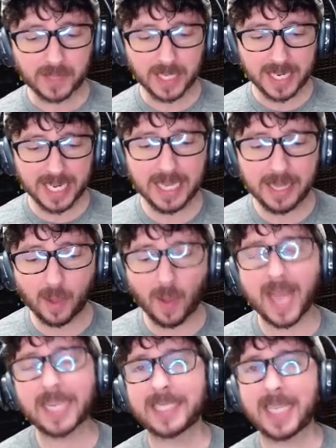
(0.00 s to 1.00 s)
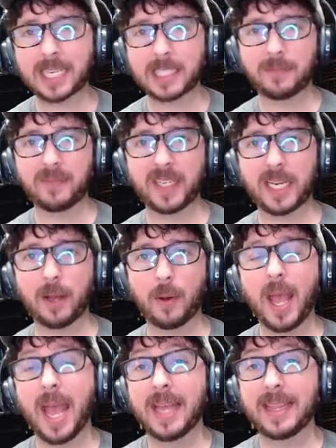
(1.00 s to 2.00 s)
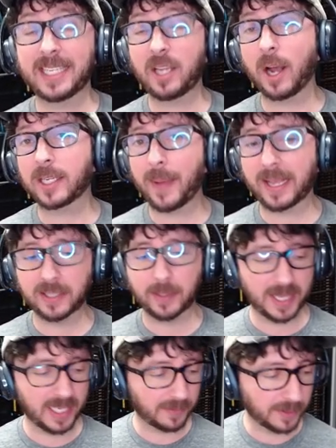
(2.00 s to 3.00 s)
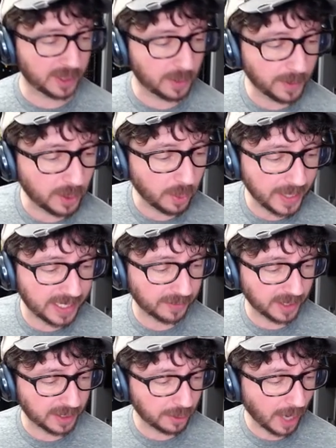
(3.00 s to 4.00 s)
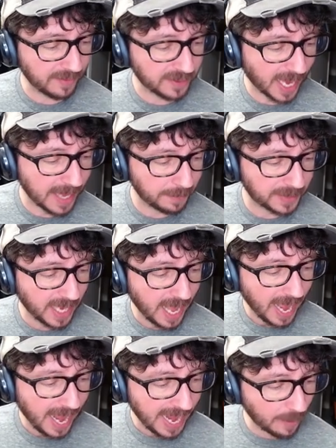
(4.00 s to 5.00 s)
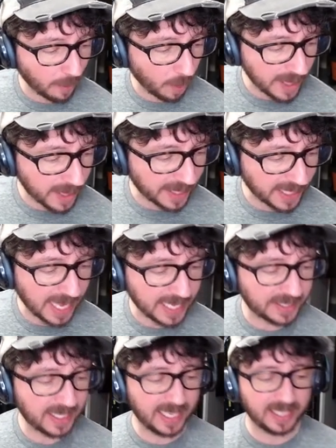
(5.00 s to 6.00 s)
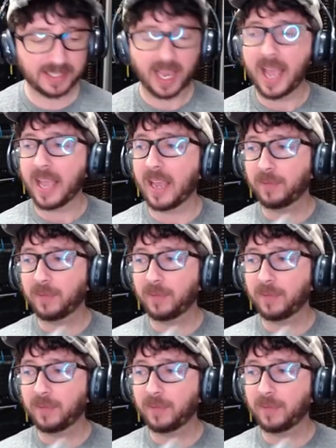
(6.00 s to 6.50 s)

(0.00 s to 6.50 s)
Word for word: In the Linus Tech Tip video, they talked about some of the difference between different drive types. And one of the big things is if